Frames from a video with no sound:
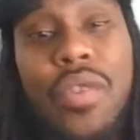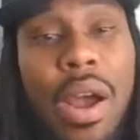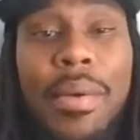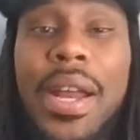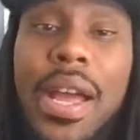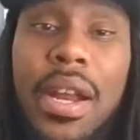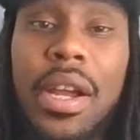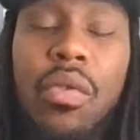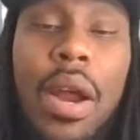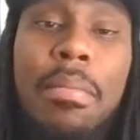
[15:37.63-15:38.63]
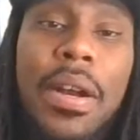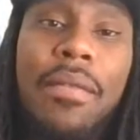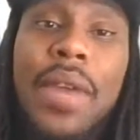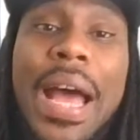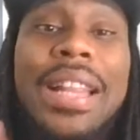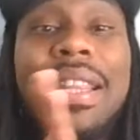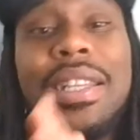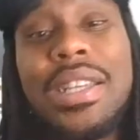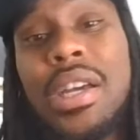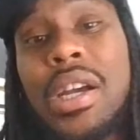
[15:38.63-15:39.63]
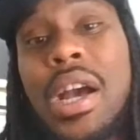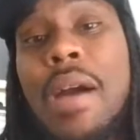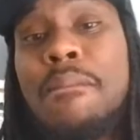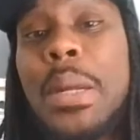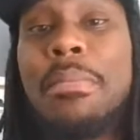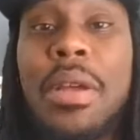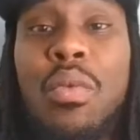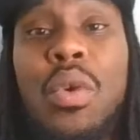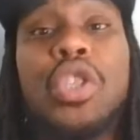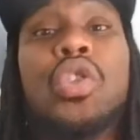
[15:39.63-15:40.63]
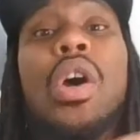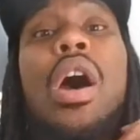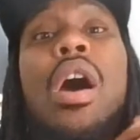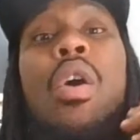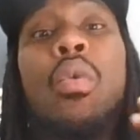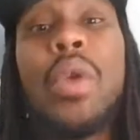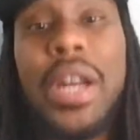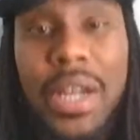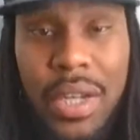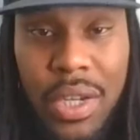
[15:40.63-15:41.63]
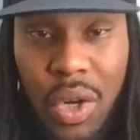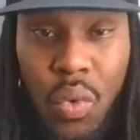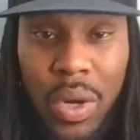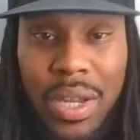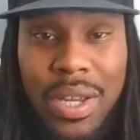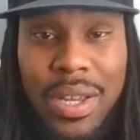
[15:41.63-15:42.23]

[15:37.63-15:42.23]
If you already have it, great. But if not, this can complement what you're already doing.